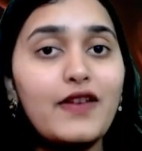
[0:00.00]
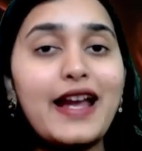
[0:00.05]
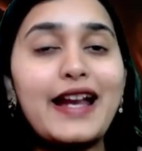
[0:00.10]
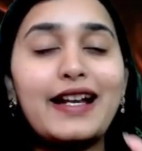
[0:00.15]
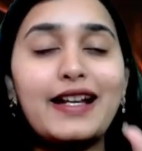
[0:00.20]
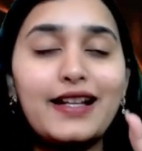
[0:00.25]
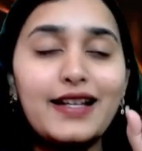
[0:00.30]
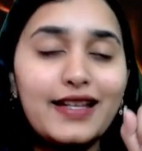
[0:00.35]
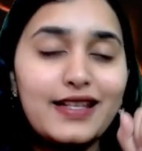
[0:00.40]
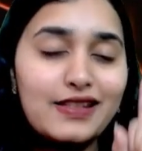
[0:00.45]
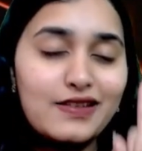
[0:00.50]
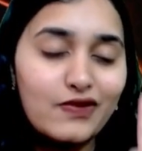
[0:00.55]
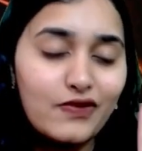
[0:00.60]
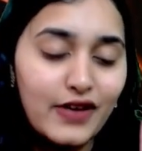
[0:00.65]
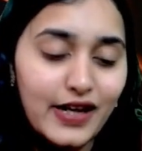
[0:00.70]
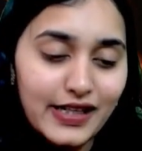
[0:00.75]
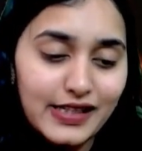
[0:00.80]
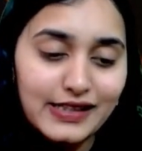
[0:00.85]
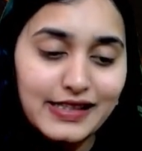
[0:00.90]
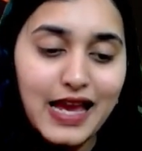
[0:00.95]
at least
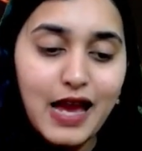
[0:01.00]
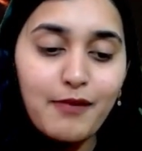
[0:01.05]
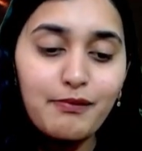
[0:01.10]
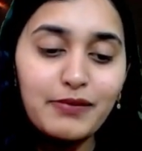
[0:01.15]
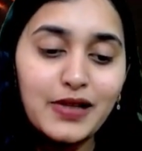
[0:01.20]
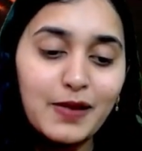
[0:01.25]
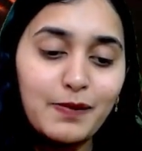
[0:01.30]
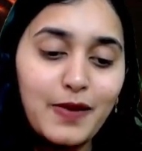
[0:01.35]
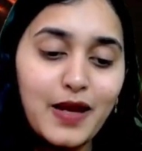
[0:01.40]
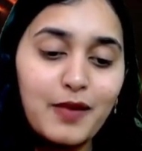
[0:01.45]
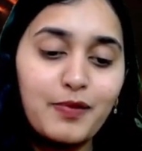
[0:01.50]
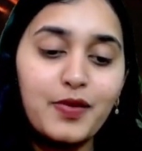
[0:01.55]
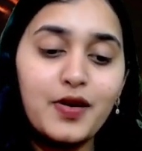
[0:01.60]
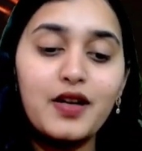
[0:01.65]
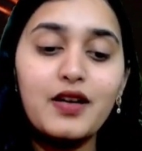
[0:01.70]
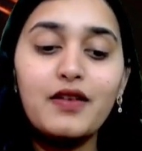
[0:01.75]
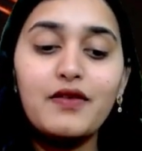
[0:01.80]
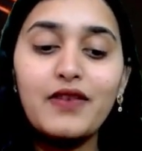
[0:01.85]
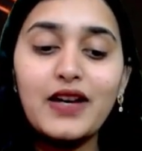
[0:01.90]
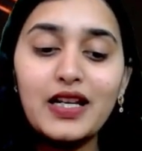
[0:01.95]
one sample
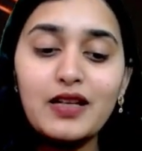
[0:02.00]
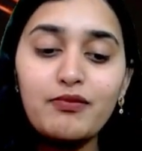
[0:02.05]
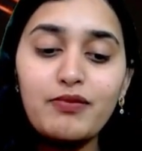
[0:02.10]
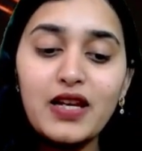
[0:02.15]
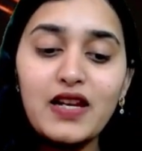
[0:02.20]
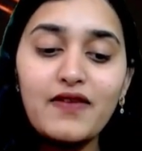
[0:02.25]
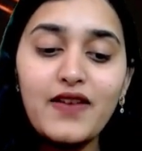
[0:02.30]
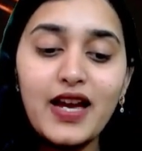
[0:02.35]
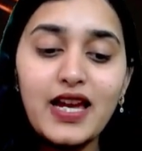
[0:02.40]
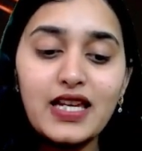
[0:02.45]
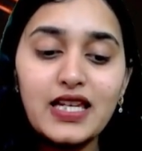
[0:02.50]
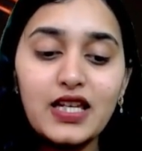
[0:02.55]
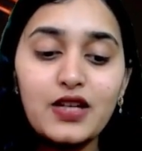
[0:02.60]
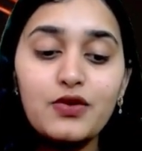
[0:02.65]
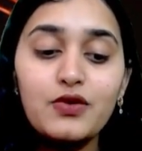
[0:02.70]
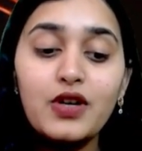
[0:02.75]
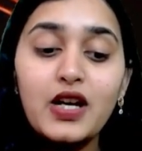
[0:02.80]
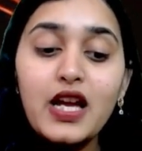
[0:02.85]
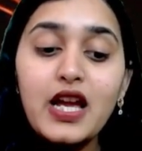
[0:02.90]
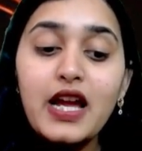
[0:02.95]
paper one pyq